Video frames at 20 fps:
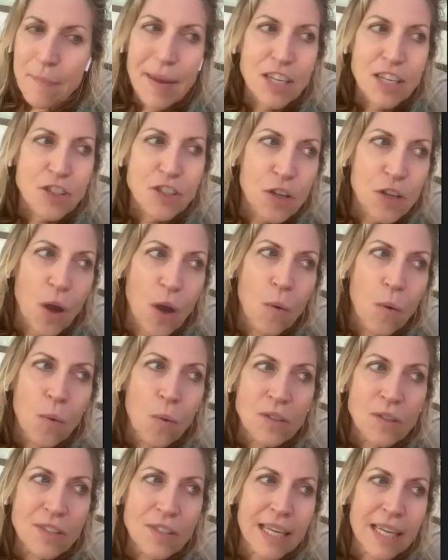makes you go,
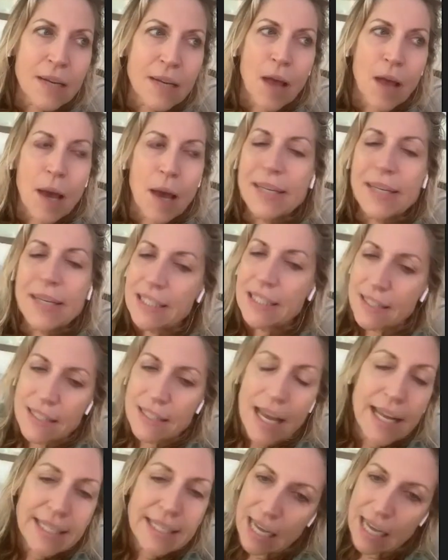well, stand-up comedy is
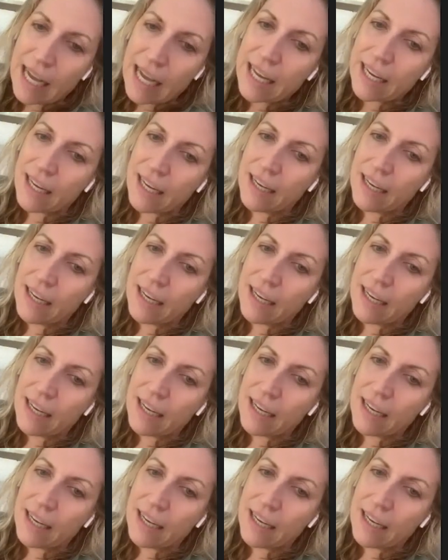not dying.